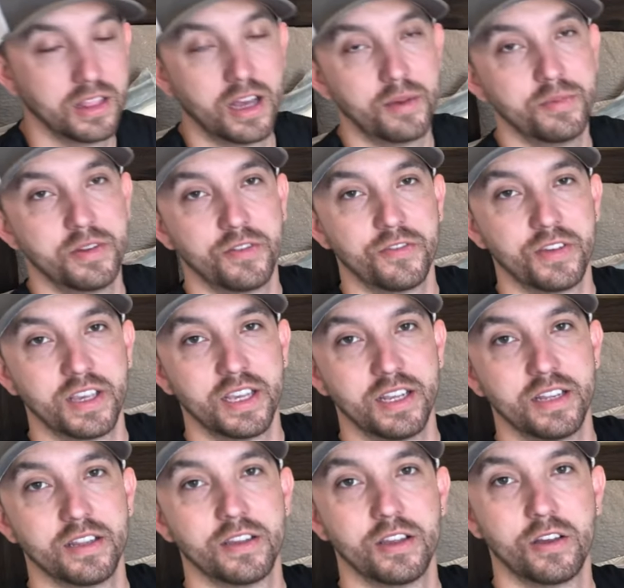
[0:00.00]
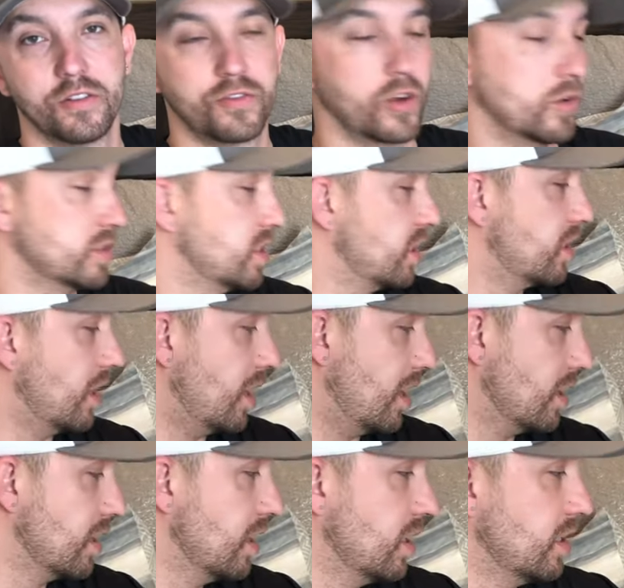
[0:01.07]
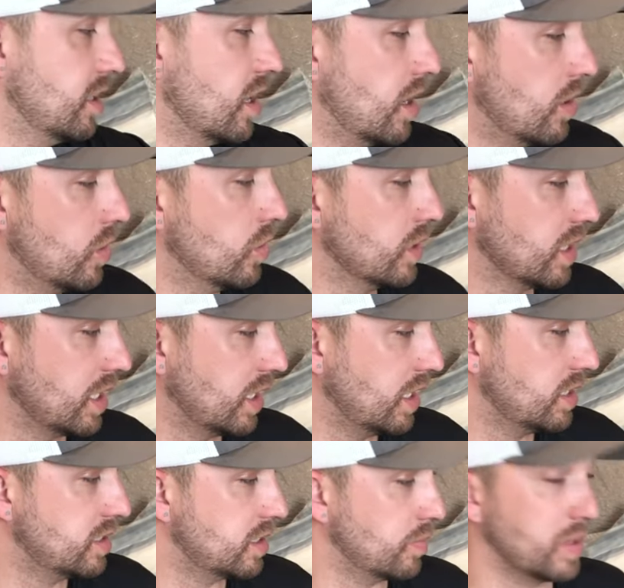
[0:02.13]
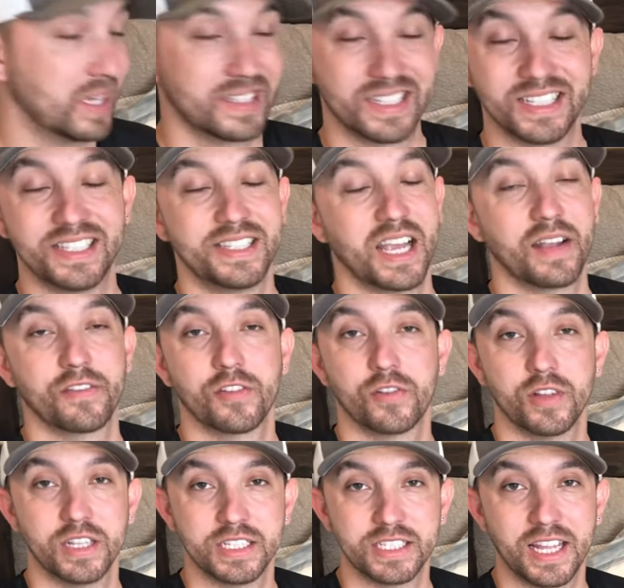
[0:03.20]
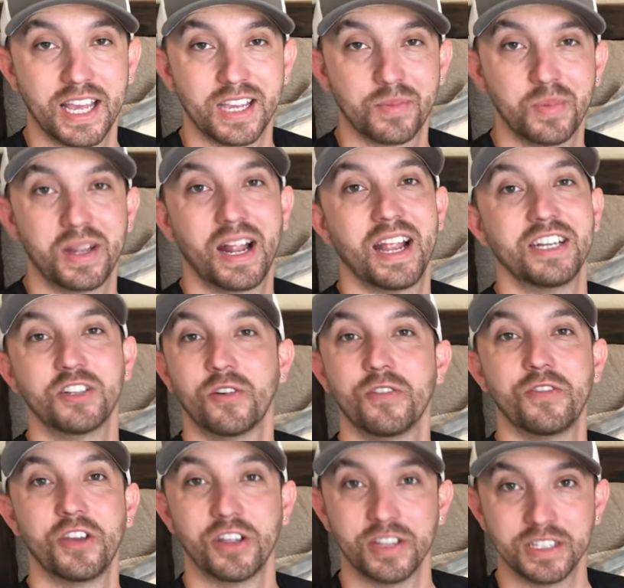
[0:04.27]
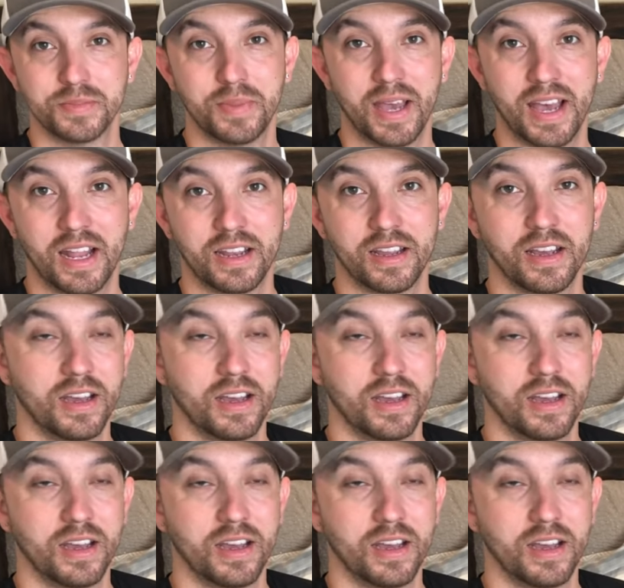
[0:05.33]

love to feed frozen thawed. Not only to me is it safer for the snake, but I don't feel as bad.